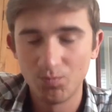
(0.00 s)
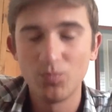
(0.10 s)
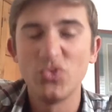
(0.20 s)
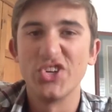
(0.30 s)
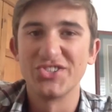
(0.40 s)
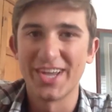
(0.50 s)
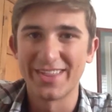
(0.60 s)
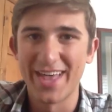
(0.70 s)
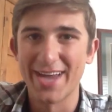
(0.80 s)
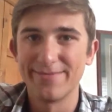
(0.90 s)
Just like
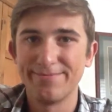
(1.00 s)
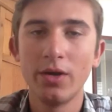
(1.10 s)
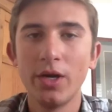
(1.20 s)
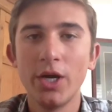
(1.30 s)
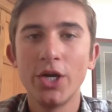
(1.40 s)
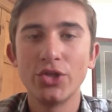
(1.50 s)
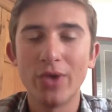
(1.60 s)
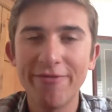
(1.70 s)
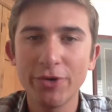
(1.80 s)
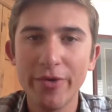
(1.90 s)
that. So
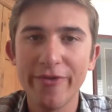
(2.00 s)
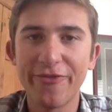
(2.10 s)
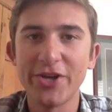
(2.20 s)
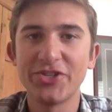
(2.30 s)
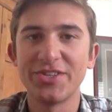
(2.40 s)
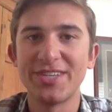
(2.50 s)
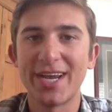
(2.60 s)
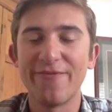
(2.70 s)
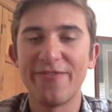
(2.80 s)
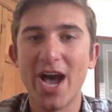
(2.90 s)
after we finish the
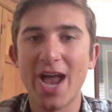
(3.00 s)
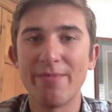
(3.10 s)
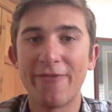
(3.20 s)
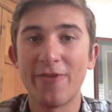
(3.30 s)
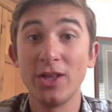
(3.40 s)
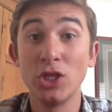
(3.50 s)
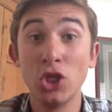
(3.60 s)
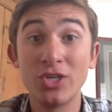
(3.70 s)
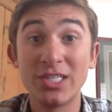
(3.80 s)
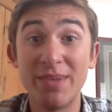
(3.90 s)
second vine, my friend
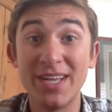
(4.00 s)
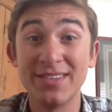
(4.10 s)
looks at me and